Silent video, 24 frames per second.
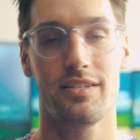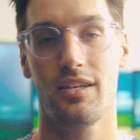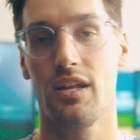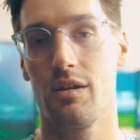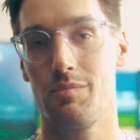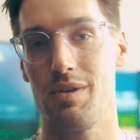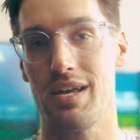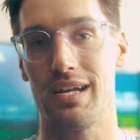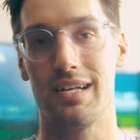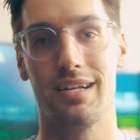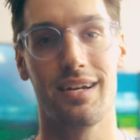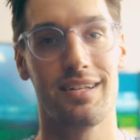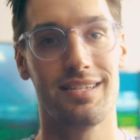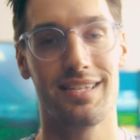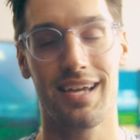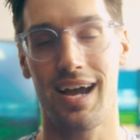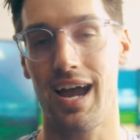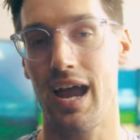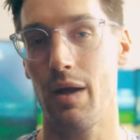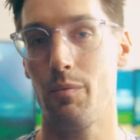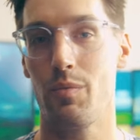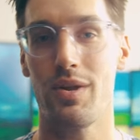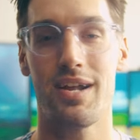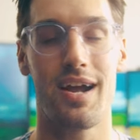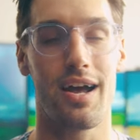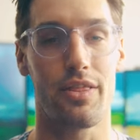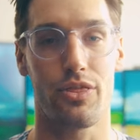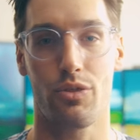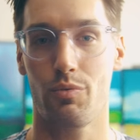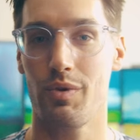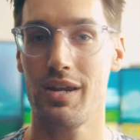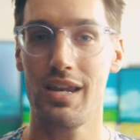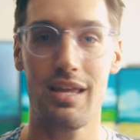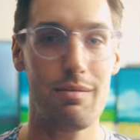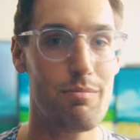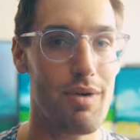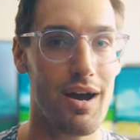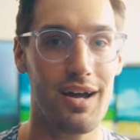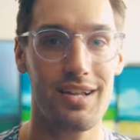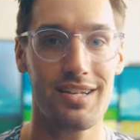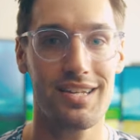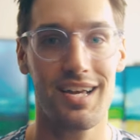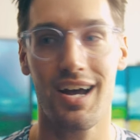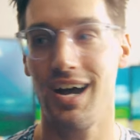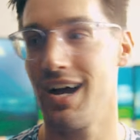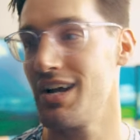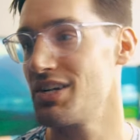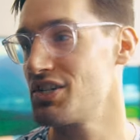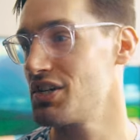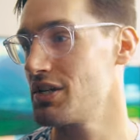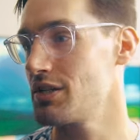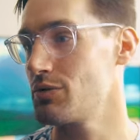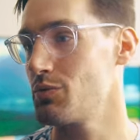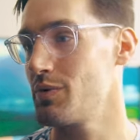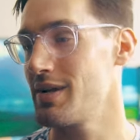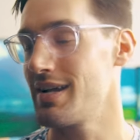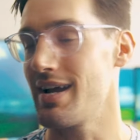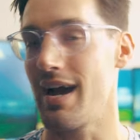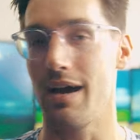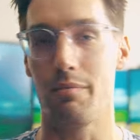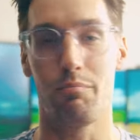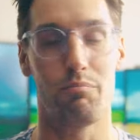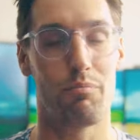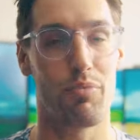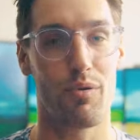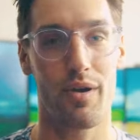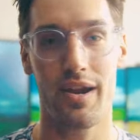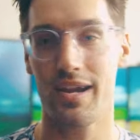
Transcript: It's going to be a good time. We got 3D montages, we got